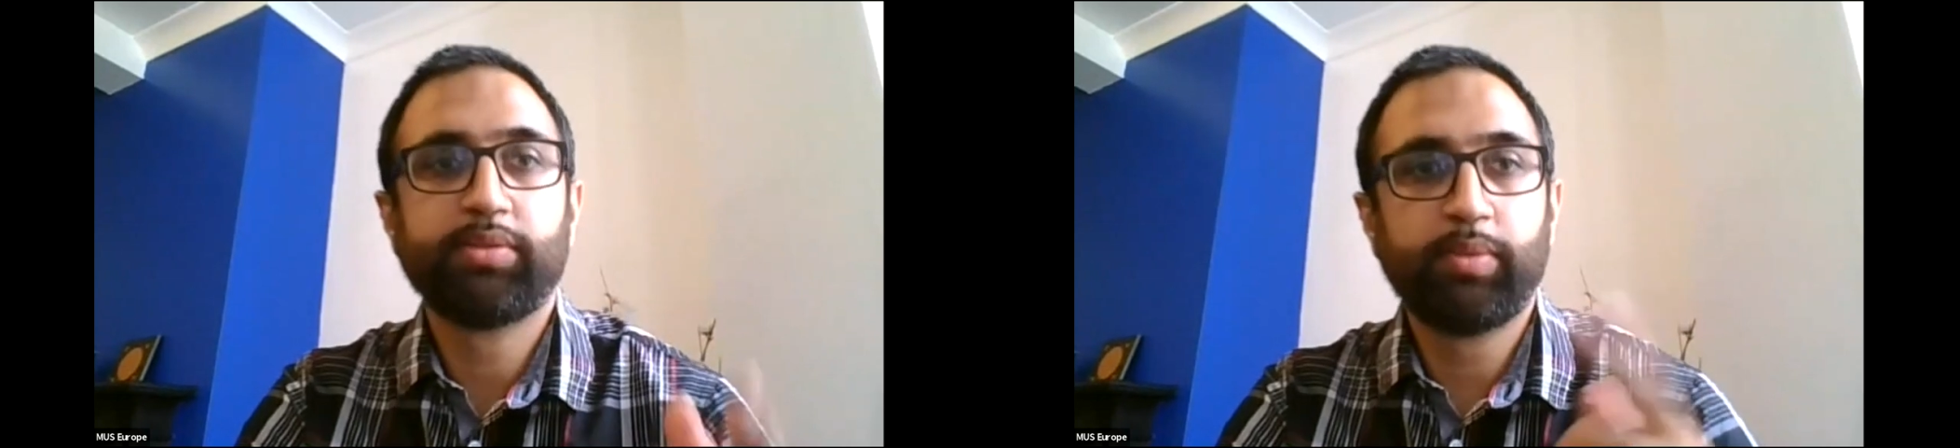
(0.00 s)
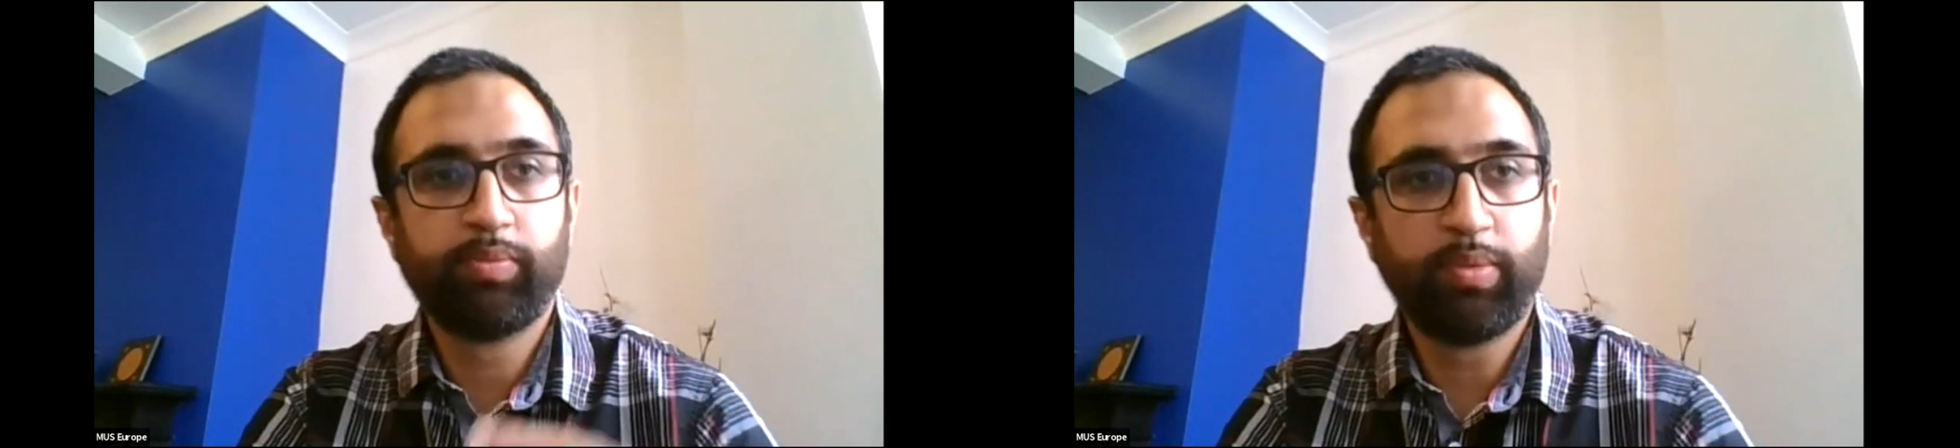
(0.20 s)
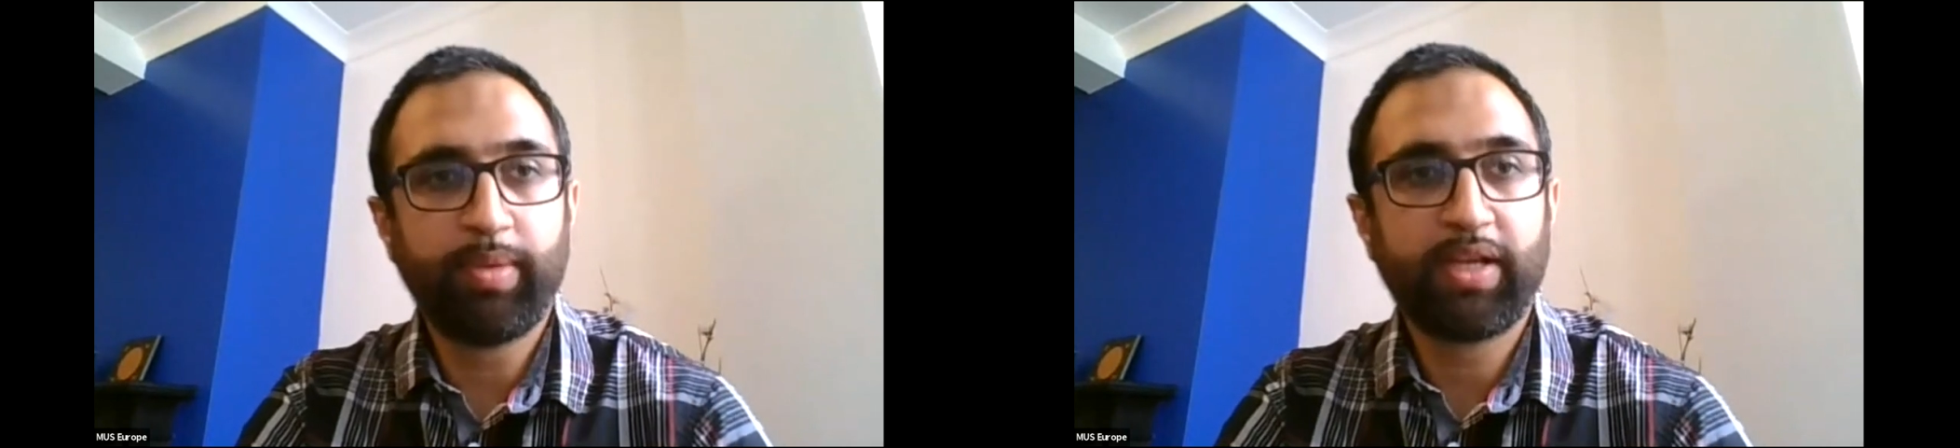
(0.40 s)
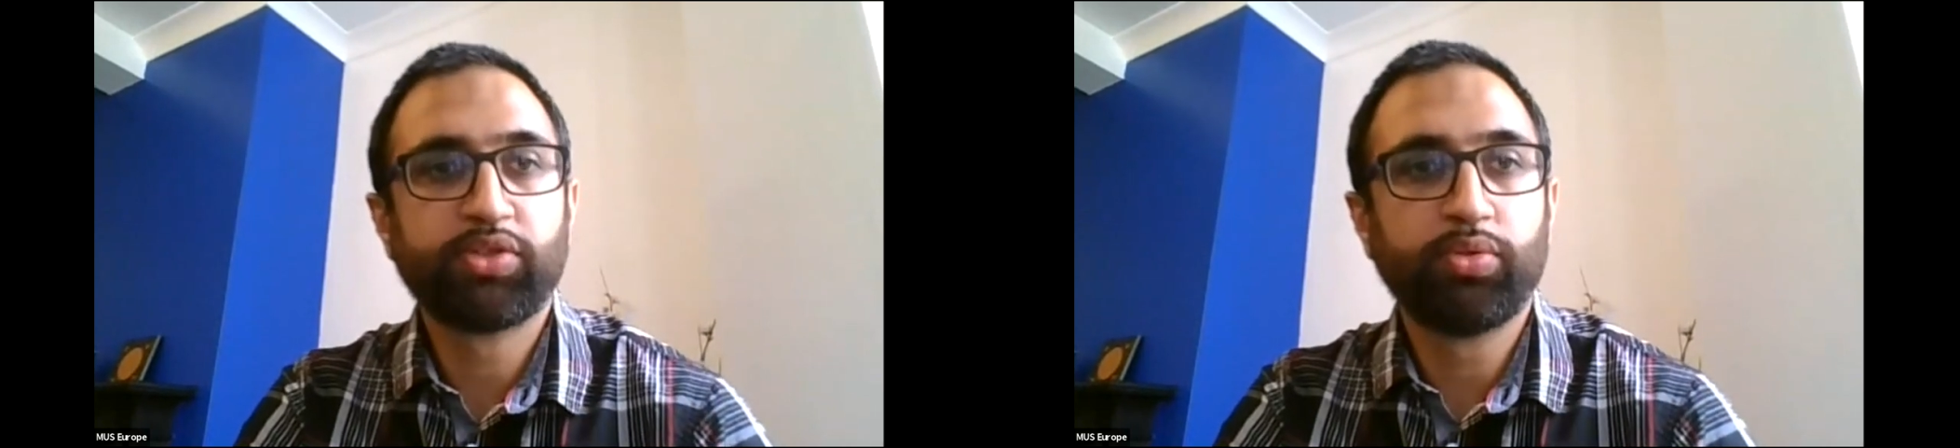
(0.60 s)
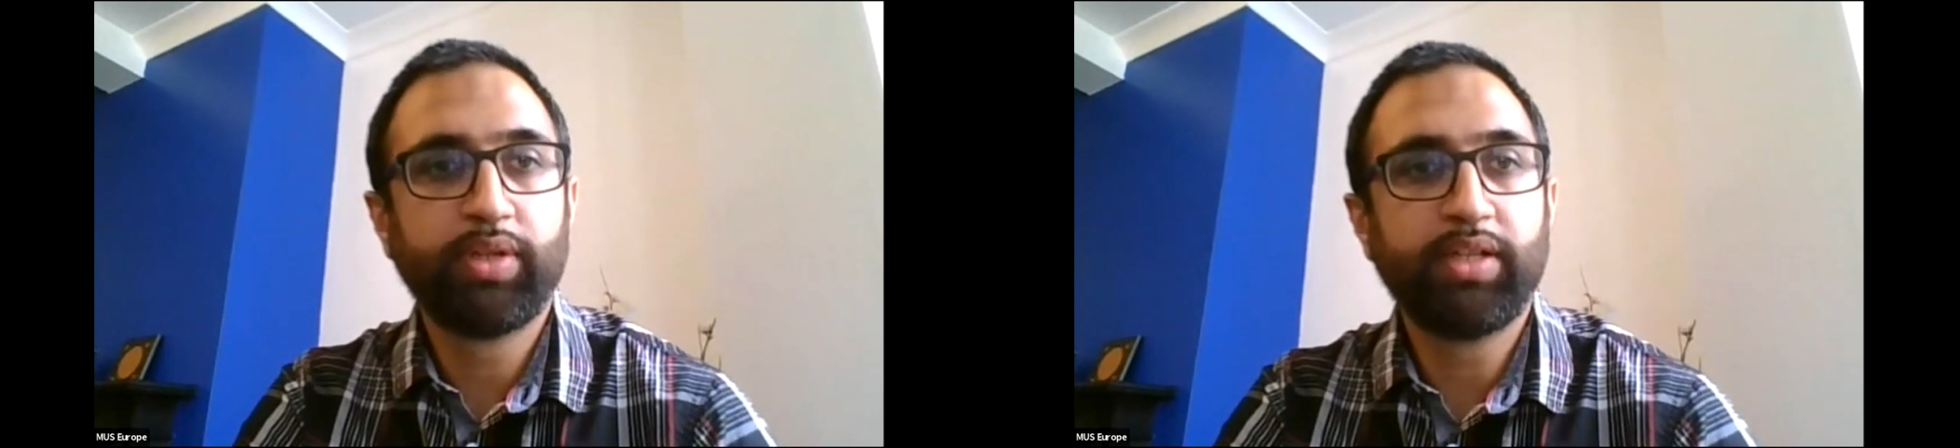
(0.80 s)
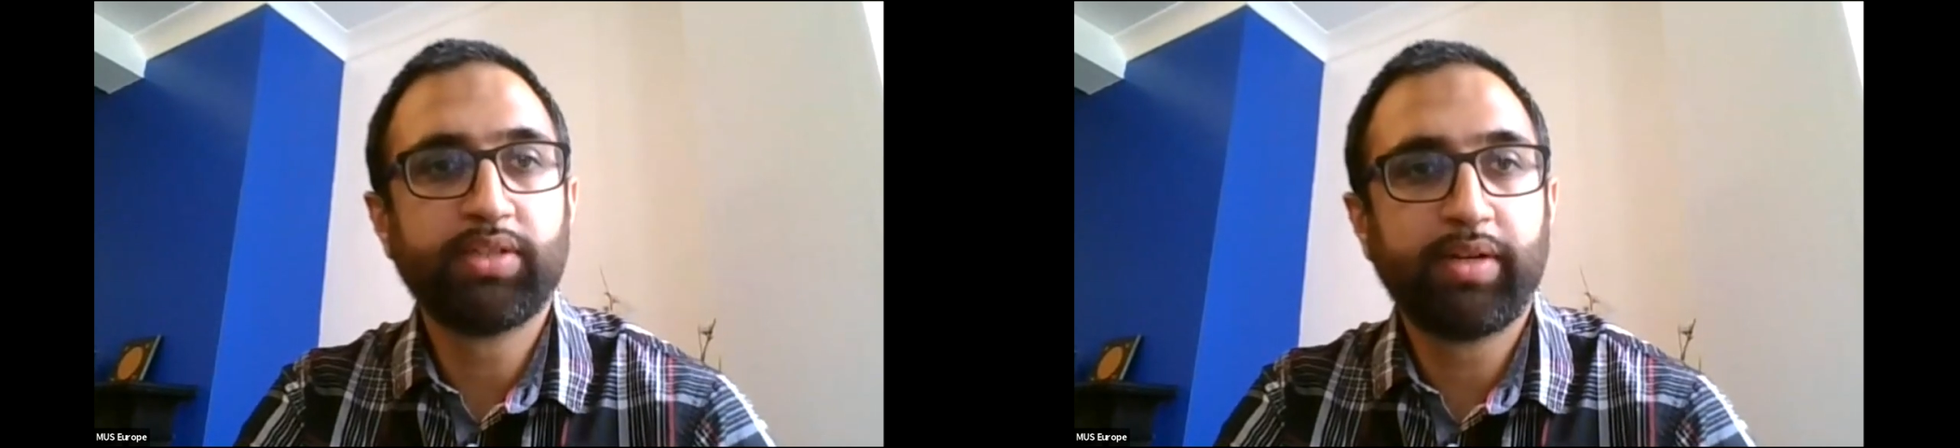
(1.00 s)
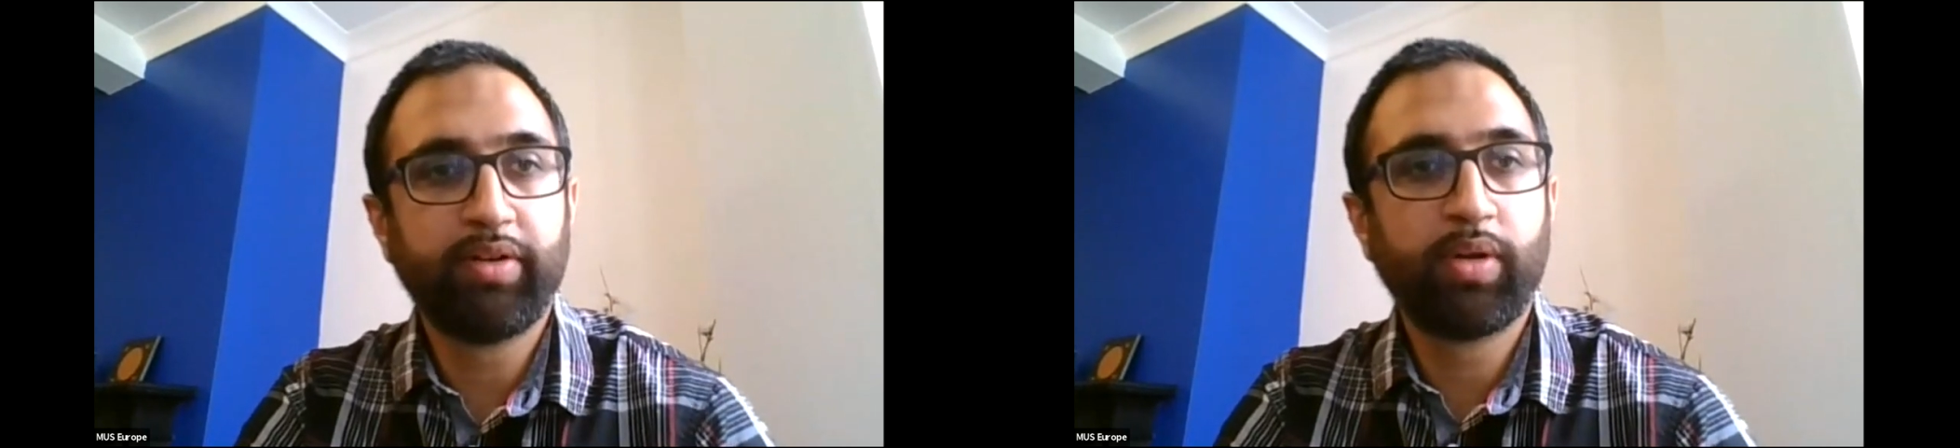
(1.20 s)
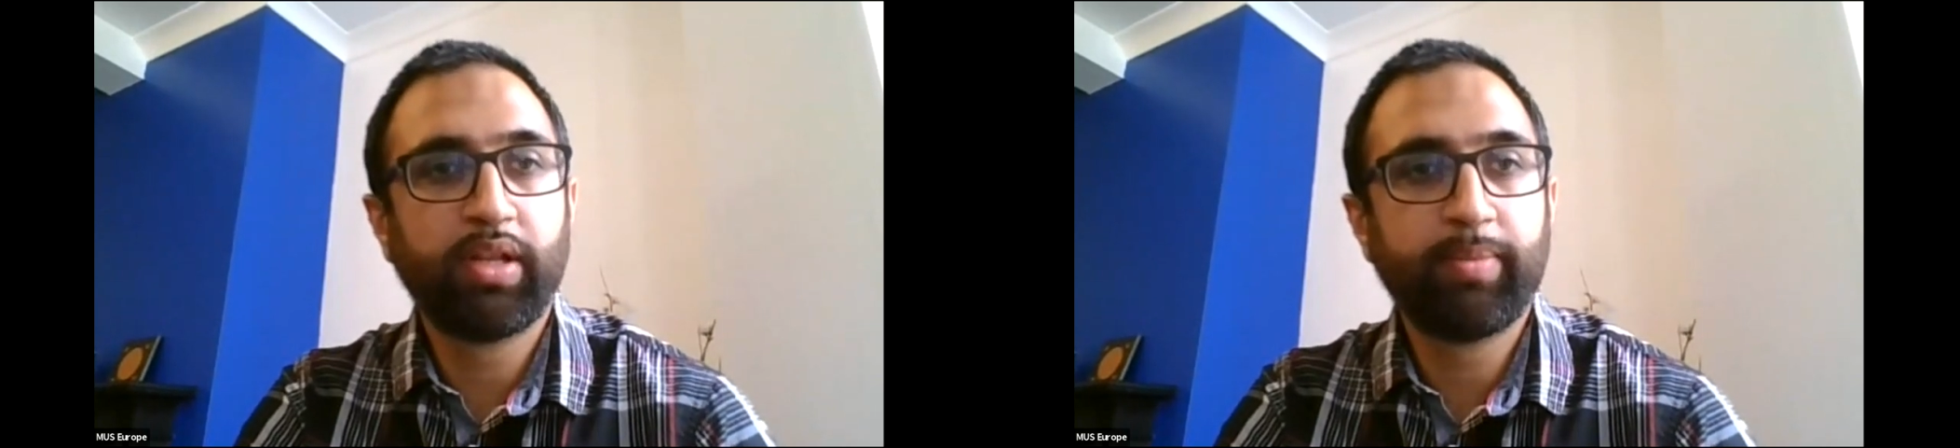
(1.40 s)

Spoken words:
and we'll make sure each and every one of